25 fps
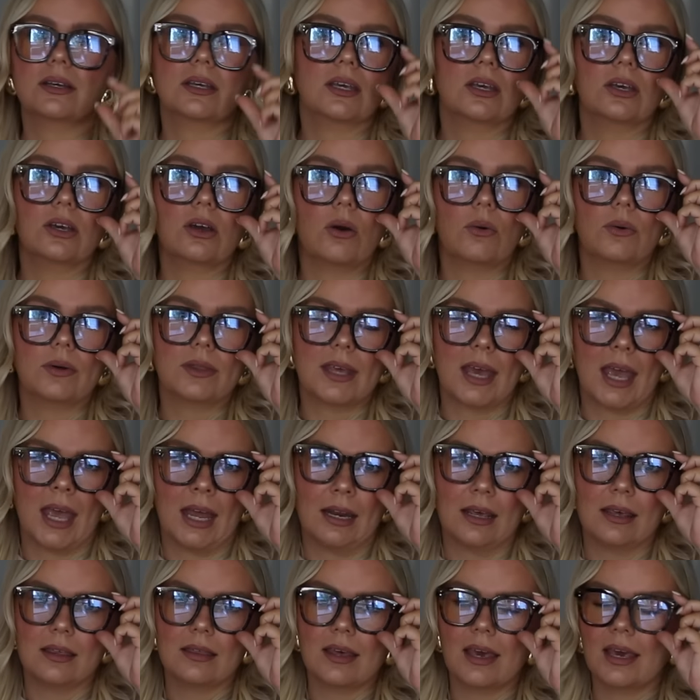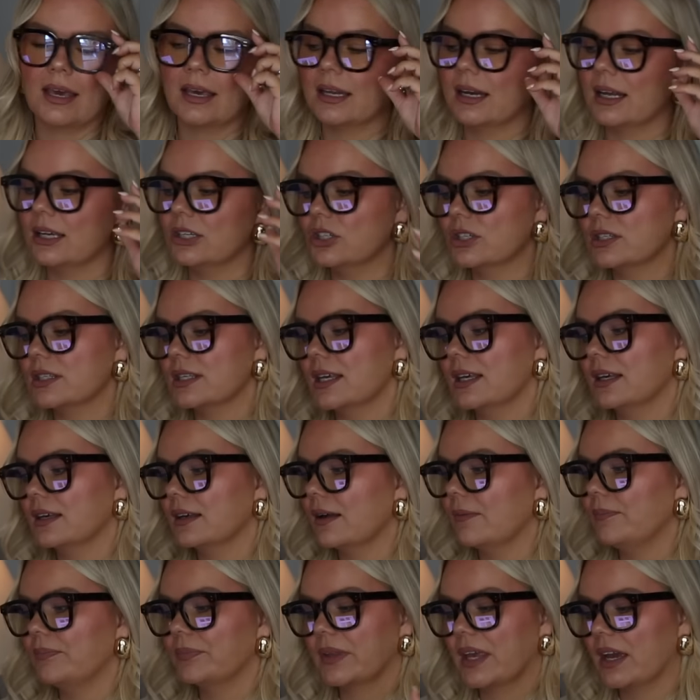It could go with anything. And I just
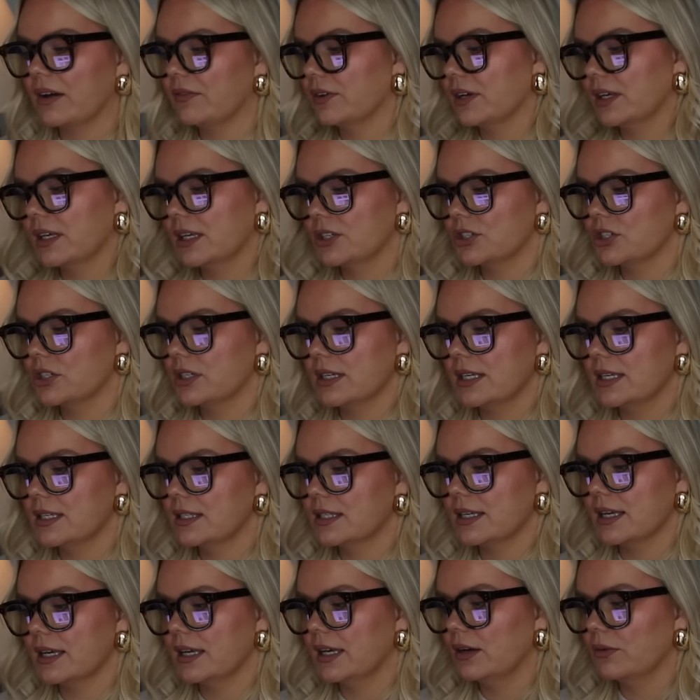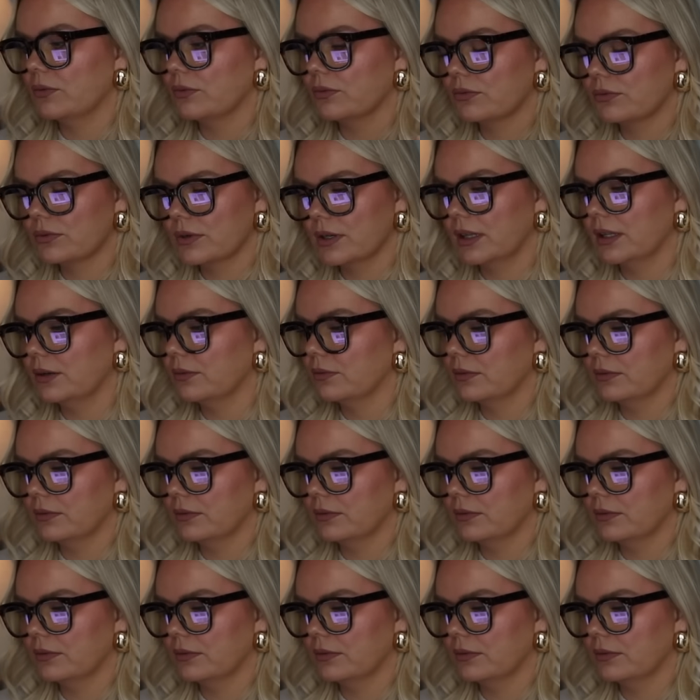think Every kitchen needs it. It really,